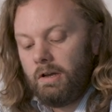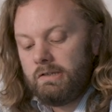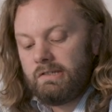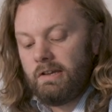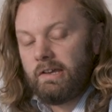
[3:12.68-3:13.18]

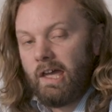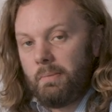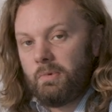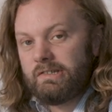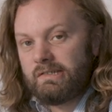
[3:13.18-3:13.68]
So the
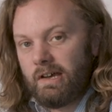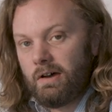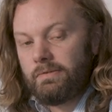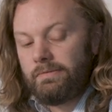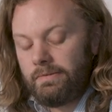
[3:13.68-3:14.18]
camera
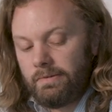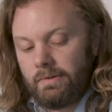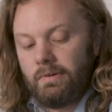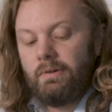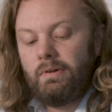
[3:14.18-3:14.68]
itself,
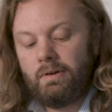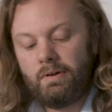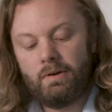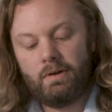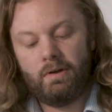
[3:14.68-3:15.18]

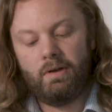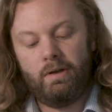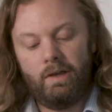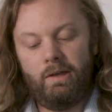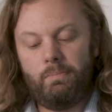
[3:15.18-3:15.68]

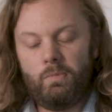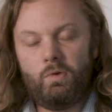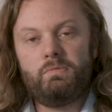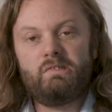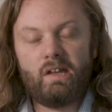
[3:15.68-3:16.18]
it
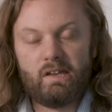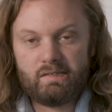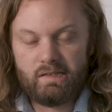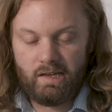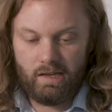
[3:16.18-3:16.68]
moves
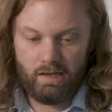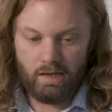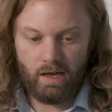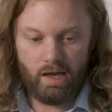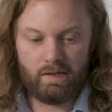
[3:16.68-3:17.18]
nicely
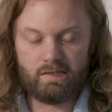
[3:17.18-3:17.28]
and